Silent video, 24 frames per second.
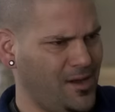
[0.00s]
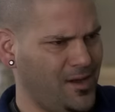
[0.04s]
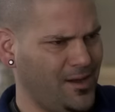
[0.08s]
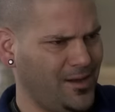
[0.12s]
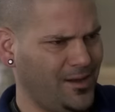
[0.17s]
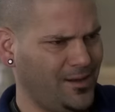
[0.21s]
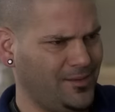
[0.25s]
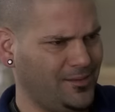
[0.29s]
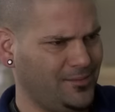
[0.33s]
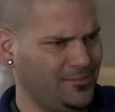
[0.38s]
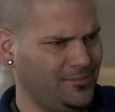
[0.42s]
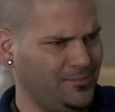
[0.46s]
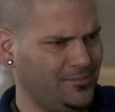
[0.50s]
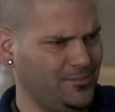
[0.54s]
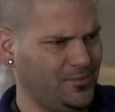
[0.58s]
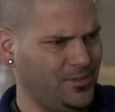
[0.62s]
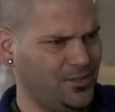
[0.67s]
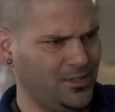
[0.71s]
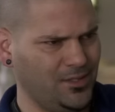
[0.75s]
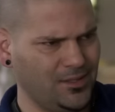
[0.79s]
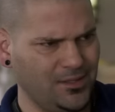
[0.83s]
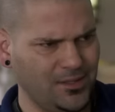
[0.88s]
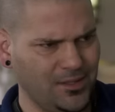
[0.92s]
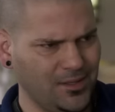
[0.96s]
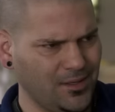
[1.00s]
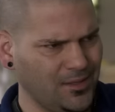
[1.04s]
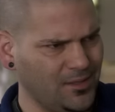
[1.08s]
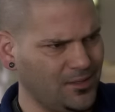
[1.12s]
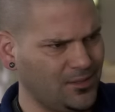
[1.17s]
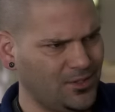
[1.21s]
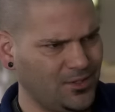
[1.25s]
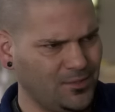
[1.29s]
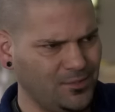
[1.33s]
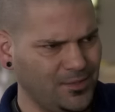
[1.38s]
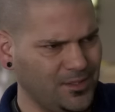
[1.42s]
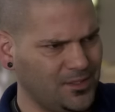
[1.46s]
Why? She's
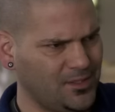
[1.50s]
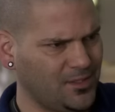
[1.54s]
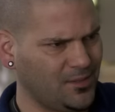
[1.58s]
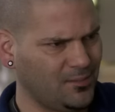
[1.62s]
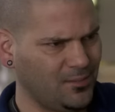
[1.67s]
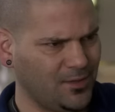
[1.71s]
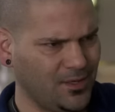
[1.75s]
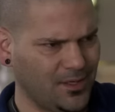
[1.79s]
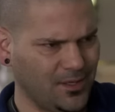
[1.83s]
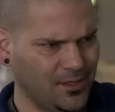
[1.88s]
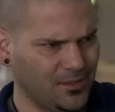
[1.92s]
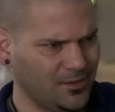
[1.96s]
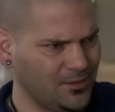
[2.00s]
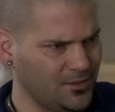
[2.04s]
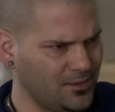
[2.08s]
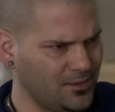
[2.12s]
young. She'll meet someone